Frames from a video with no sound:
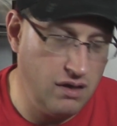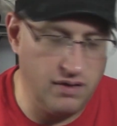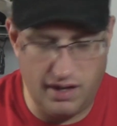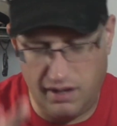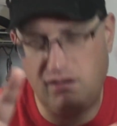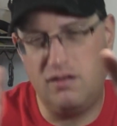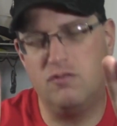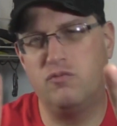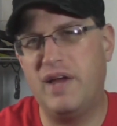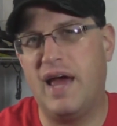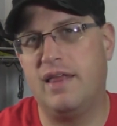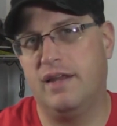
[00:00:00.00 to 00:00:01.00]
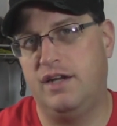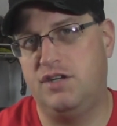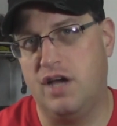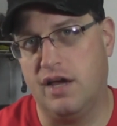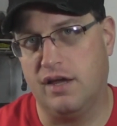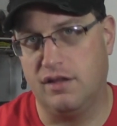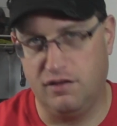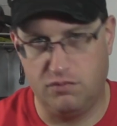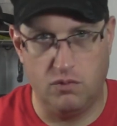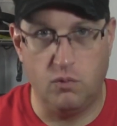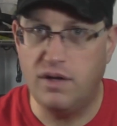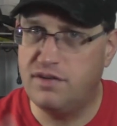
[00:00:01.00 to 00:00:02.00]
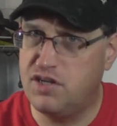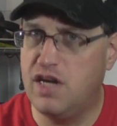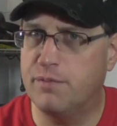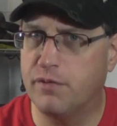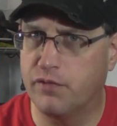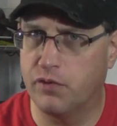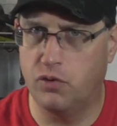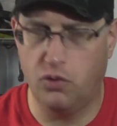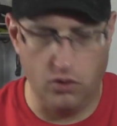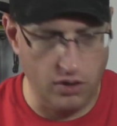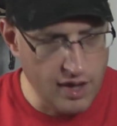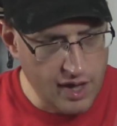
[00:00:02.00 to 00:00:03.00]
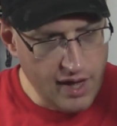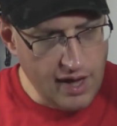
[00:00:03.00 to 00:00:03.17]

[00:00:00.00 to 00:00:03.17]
Okay, a reality check on this one. What's cheaper for Google?